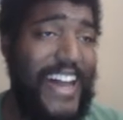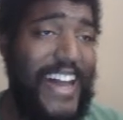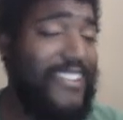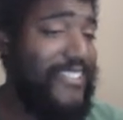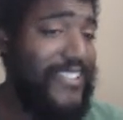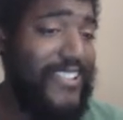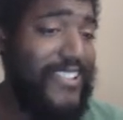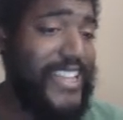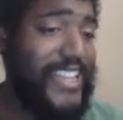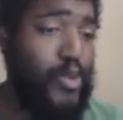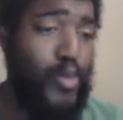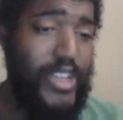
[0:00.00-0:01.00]
I don't
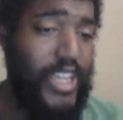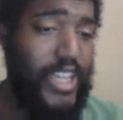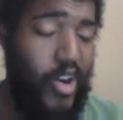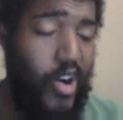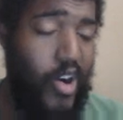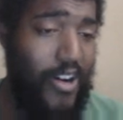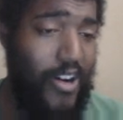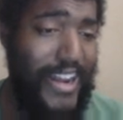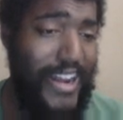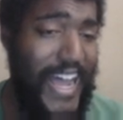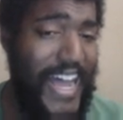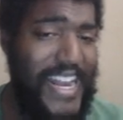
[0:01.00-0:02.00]
know if they really
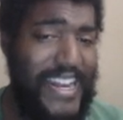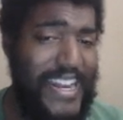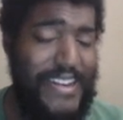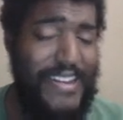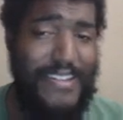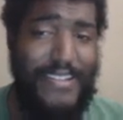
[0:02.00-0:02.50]
are or not.